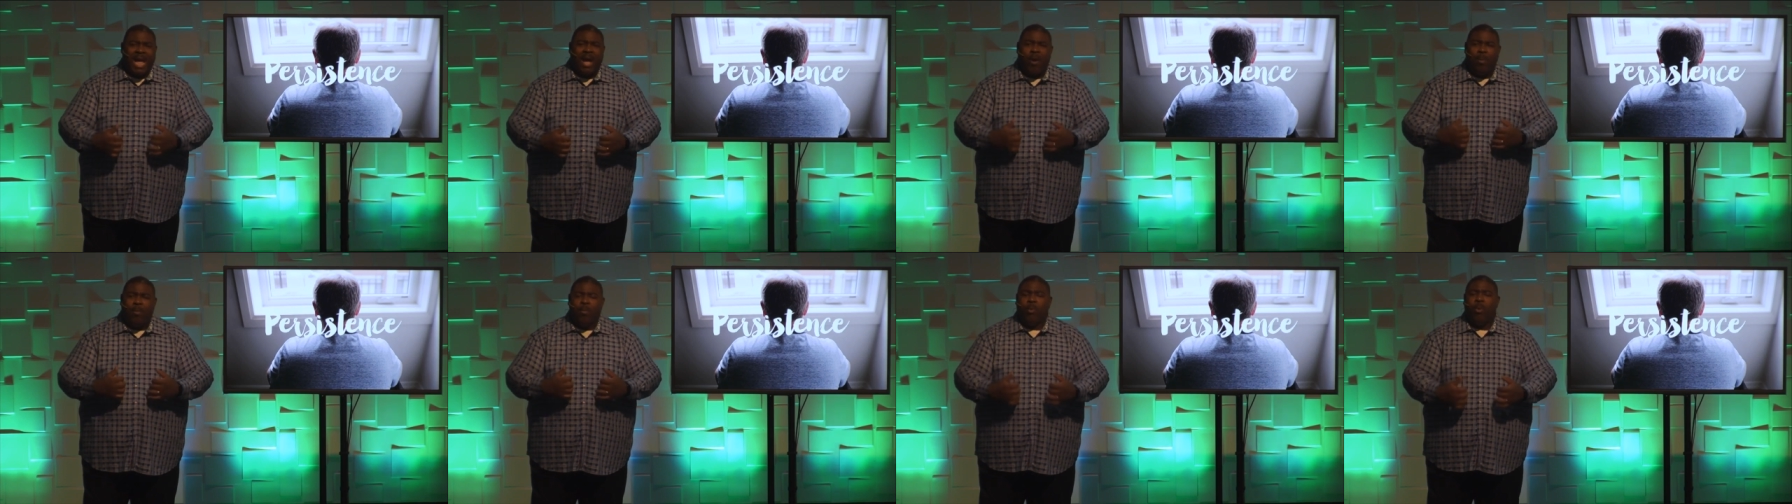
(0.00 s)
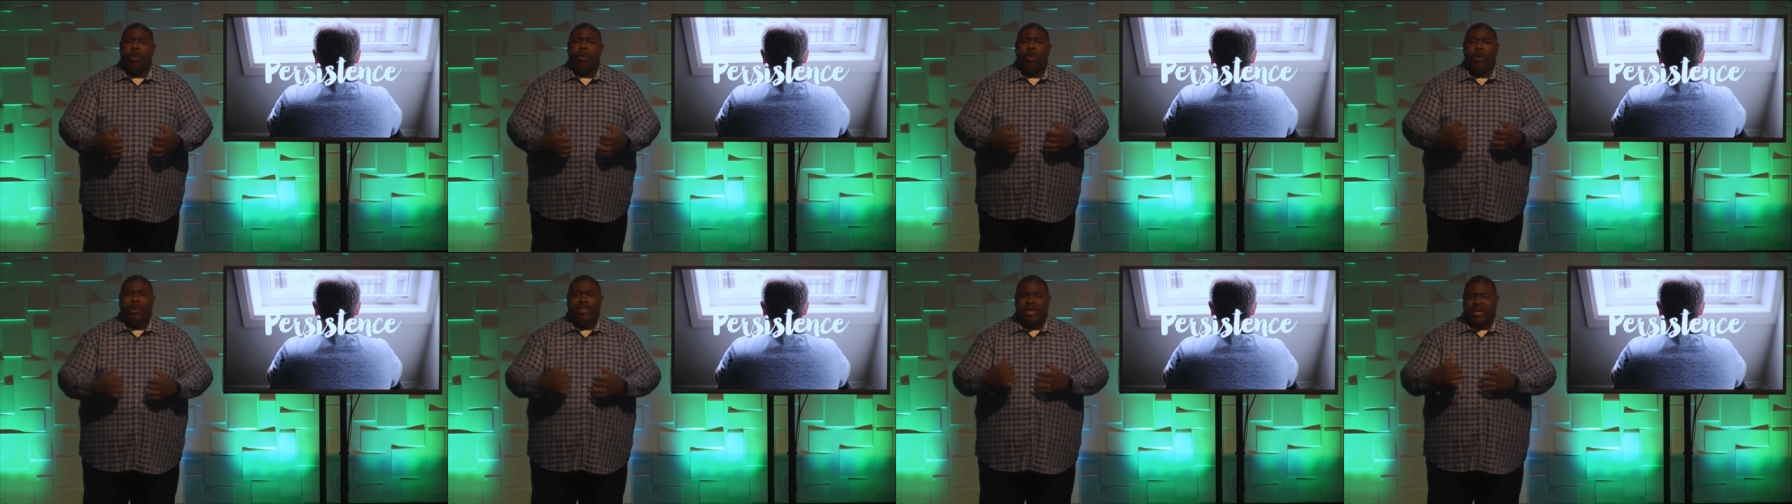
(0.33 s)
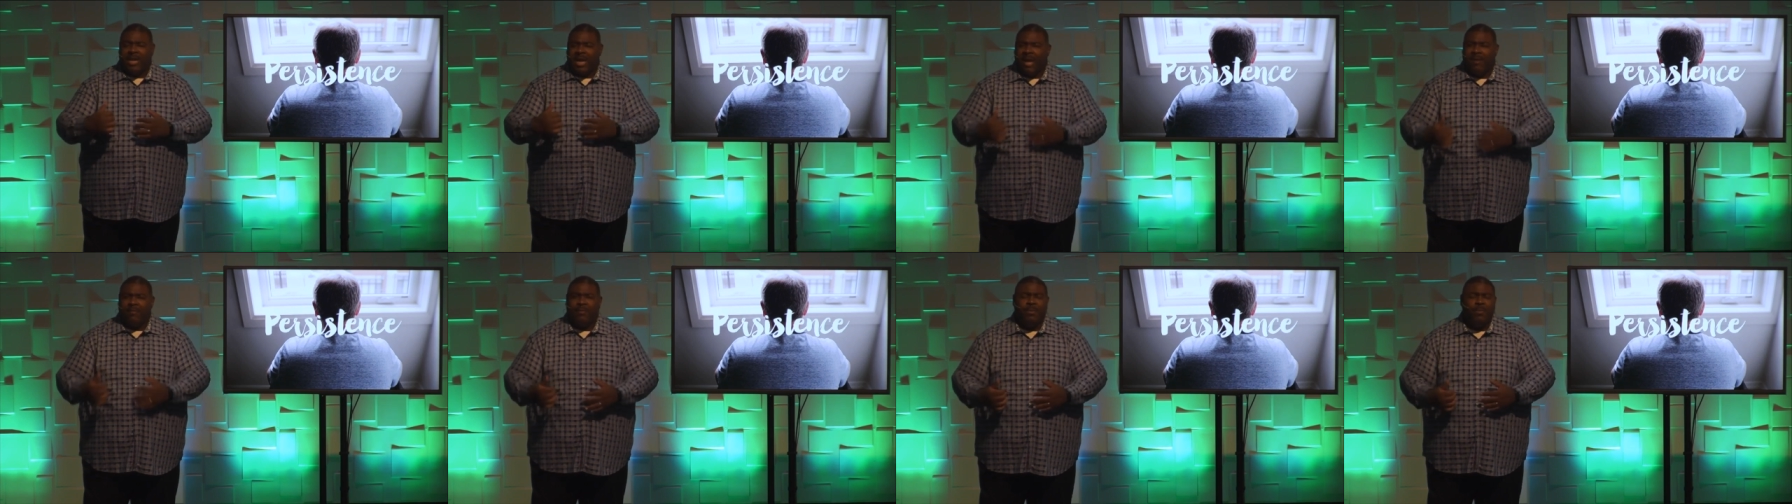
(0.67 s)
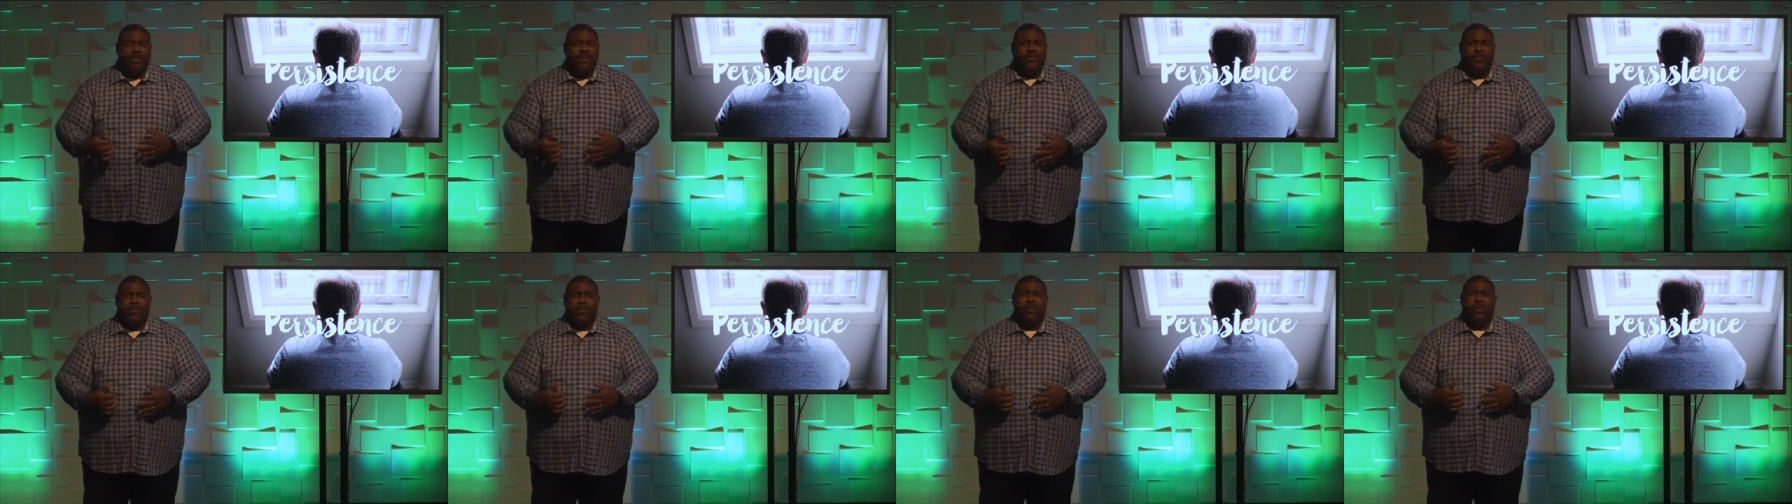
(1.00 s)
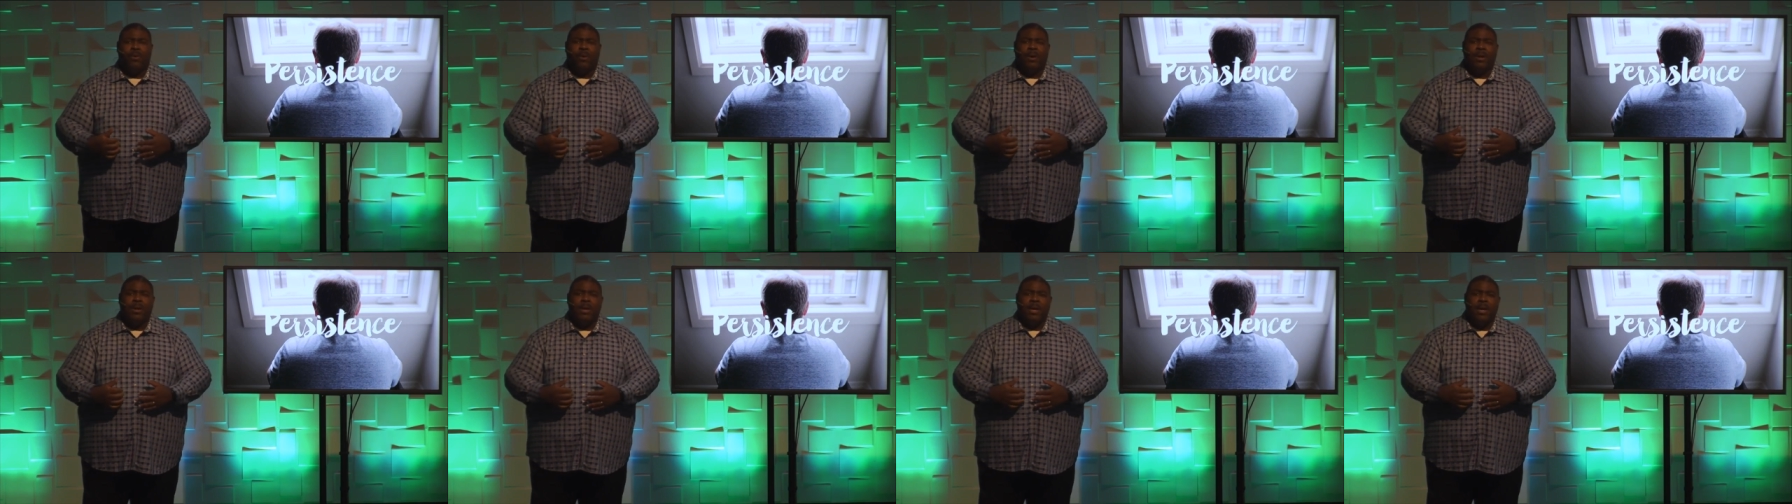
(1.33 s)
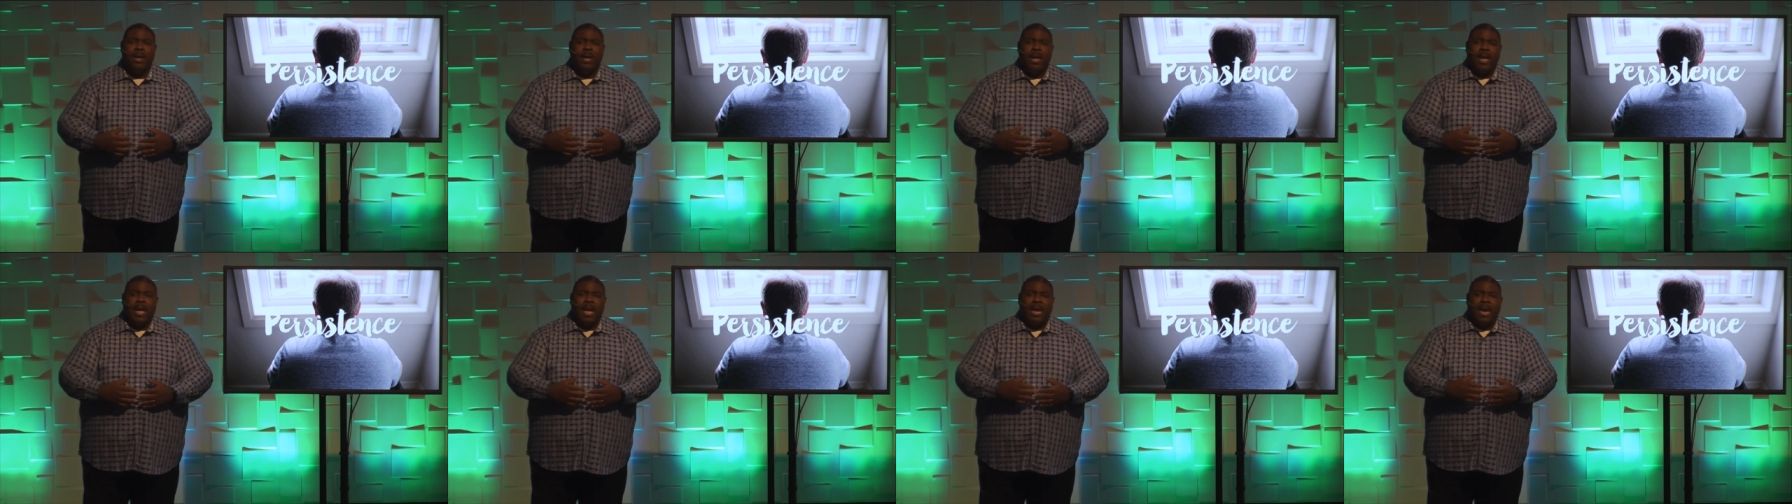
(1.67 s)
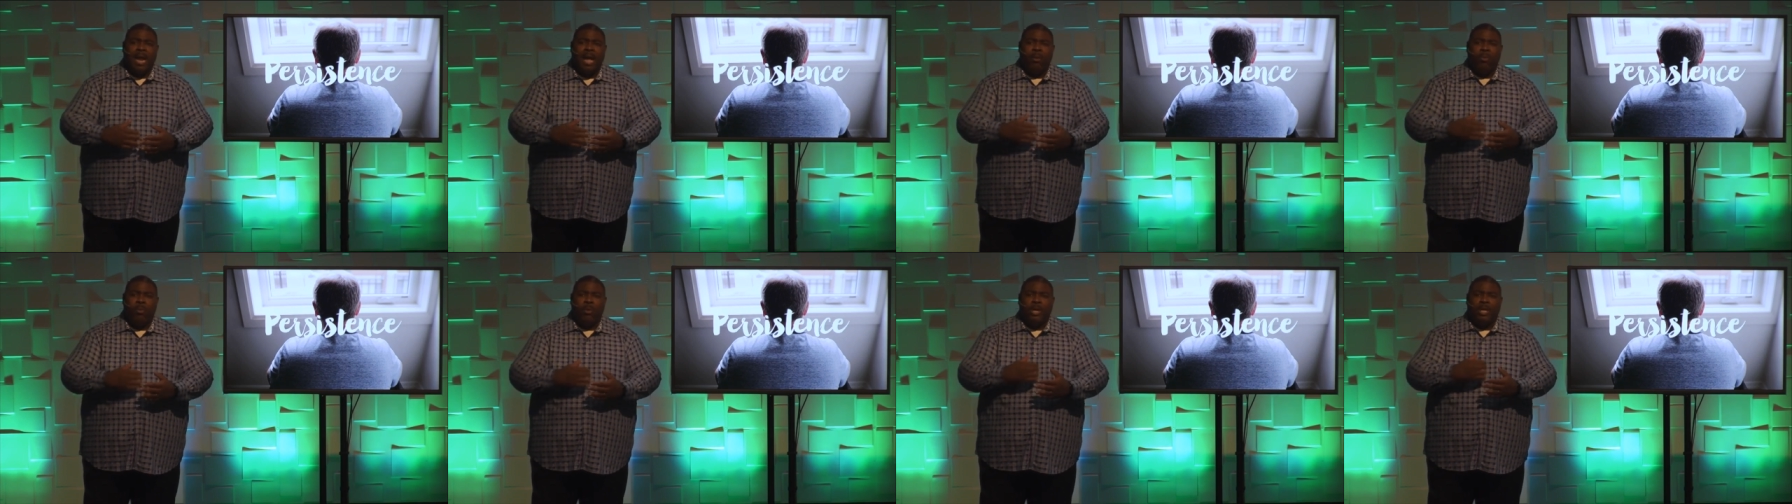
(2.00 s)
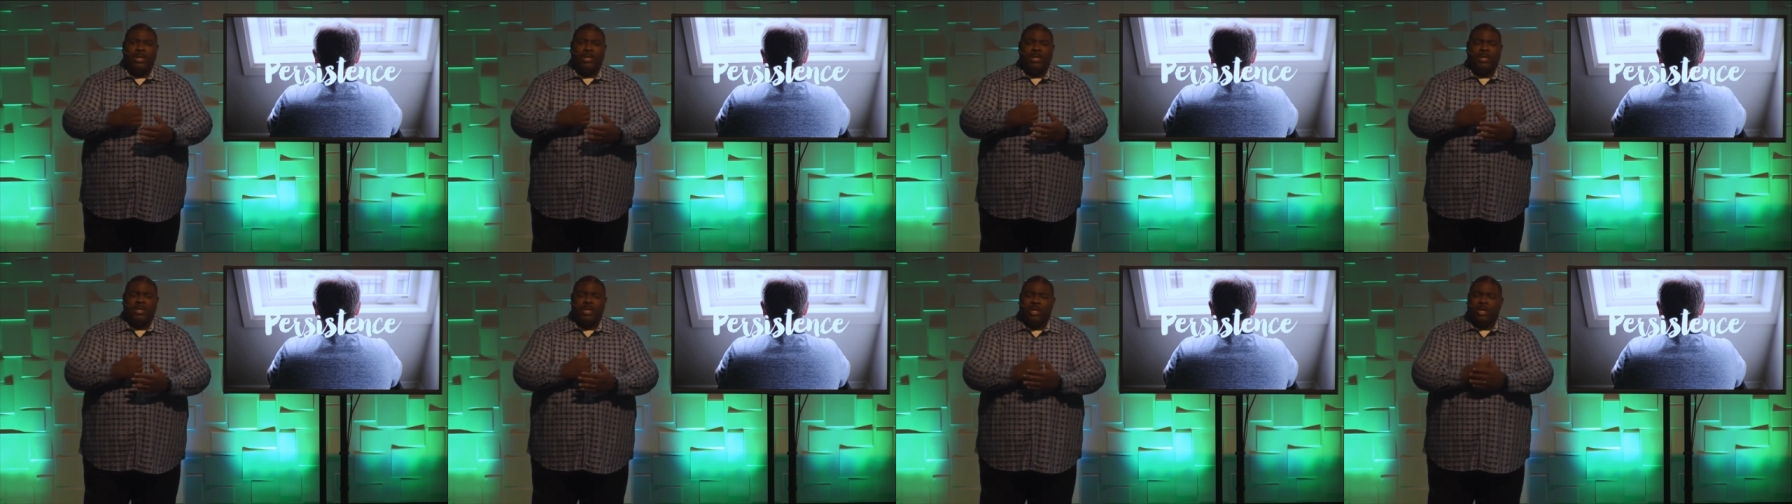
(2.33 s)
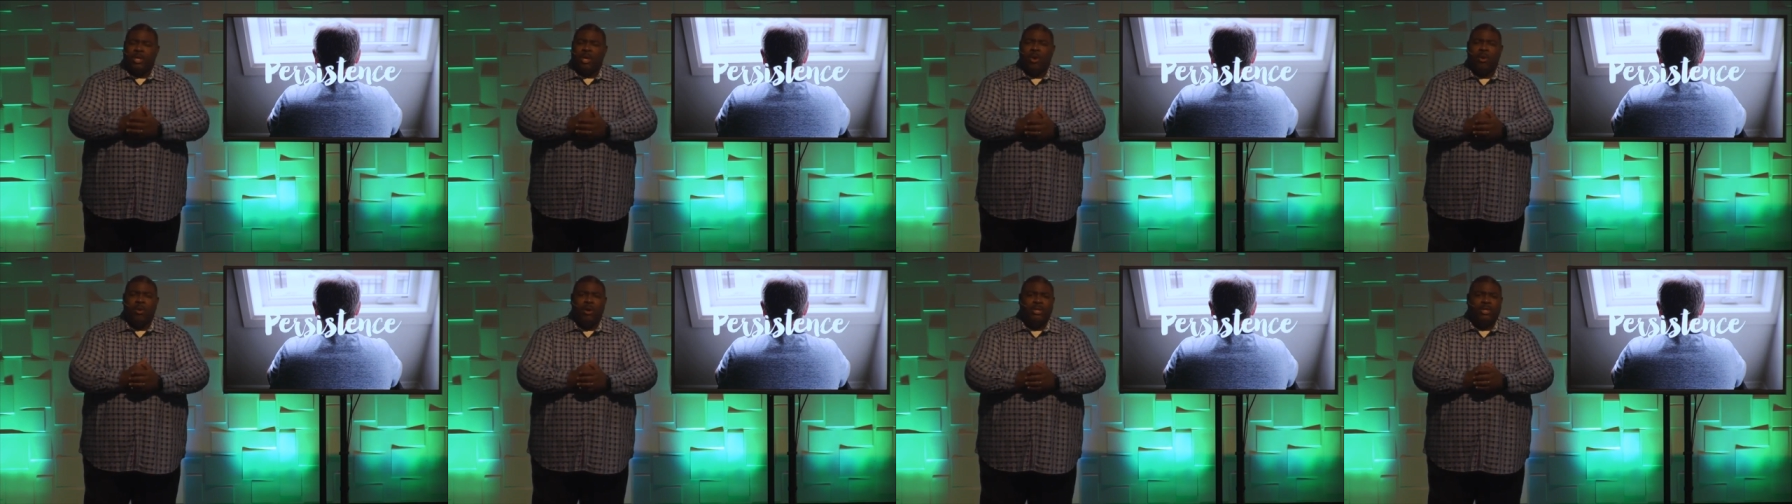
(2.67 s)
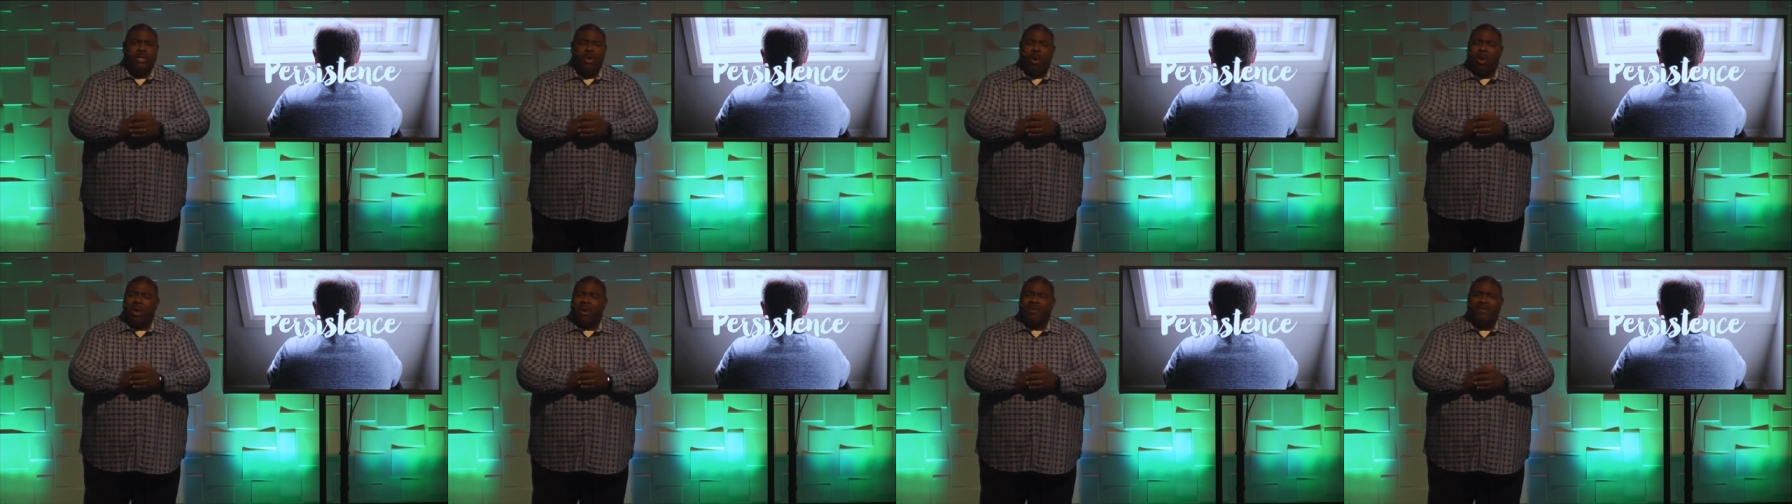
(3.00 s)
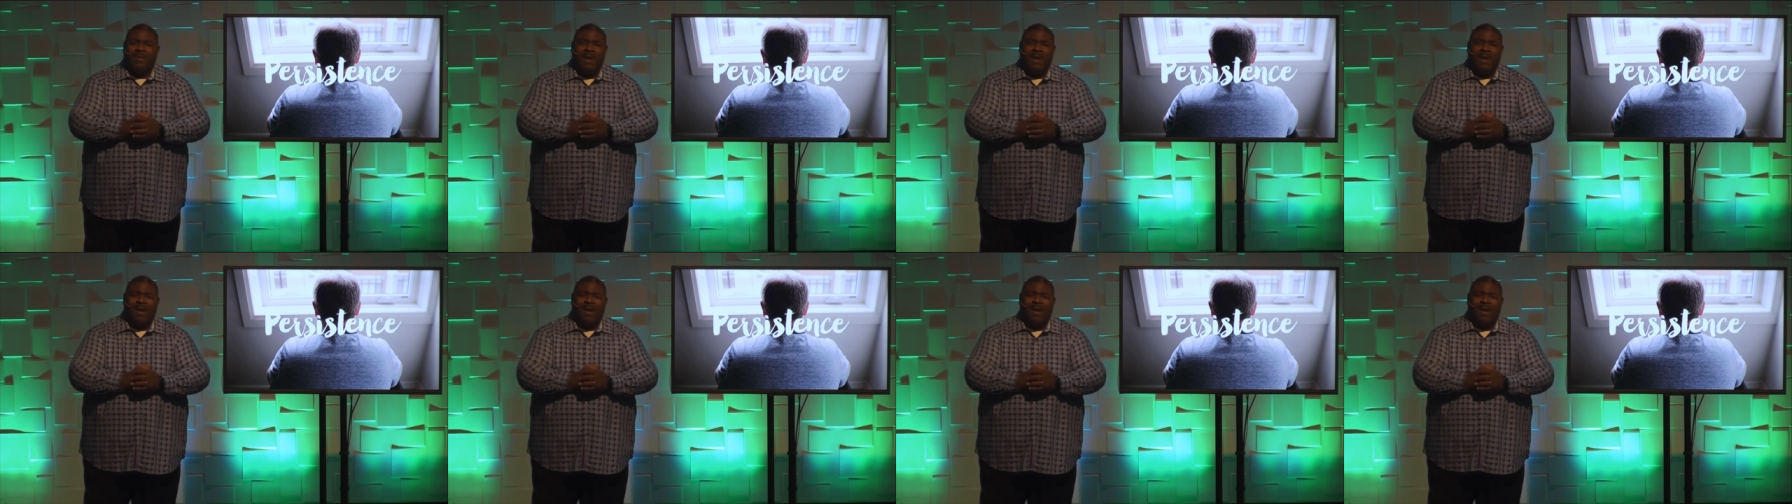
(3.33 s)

more than ever before. And I want to just encourage all of